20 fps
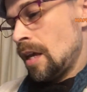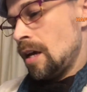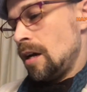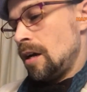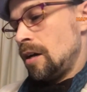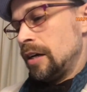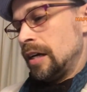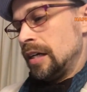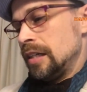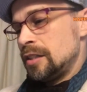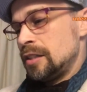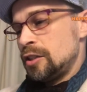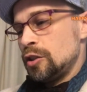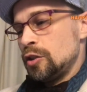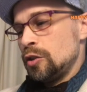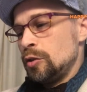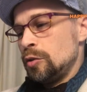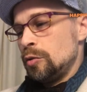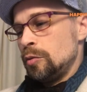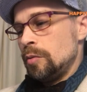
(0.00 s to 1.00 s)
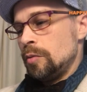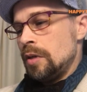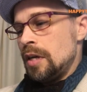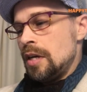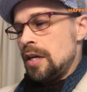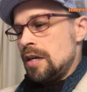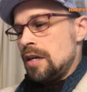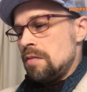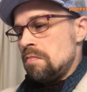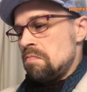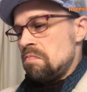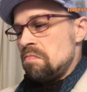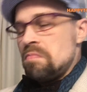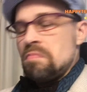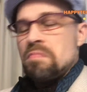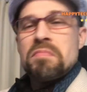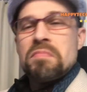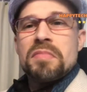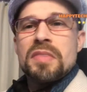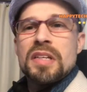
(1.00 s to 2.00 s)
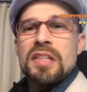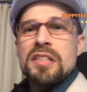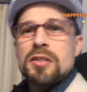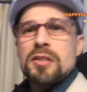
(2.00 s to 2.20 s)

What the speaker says: All right, so it's